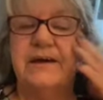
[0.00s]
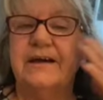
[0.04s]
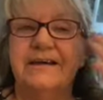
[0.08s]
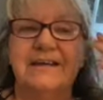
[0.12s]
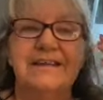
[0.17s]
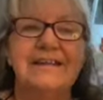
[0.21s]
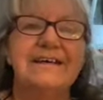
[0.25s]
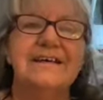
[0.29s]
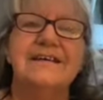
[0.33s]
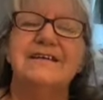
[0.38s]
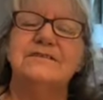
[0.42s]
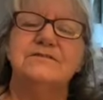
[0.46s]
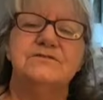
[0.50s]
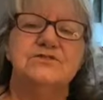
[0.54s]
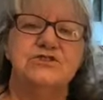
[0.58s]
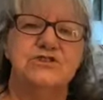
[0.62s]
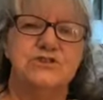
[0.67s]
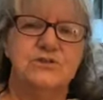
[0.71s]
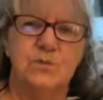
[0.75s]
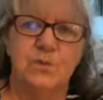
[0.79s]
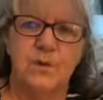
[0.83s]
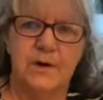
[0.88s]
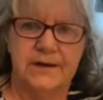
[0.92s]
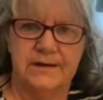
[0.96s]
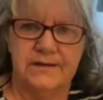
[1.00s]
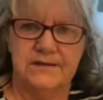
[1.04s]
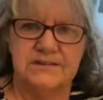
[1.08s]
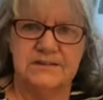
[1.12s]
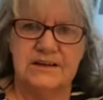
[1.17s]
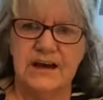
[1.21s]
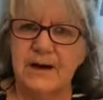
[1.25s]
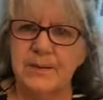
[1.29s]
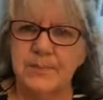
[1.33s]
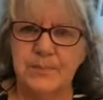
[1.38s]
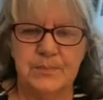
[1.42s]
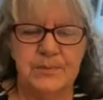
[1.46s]
And then if she wakes
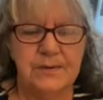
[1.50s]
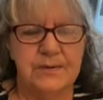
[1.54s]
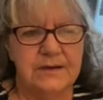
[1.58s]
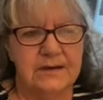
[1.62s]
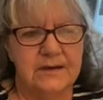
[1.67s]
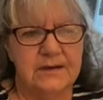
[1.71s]
up,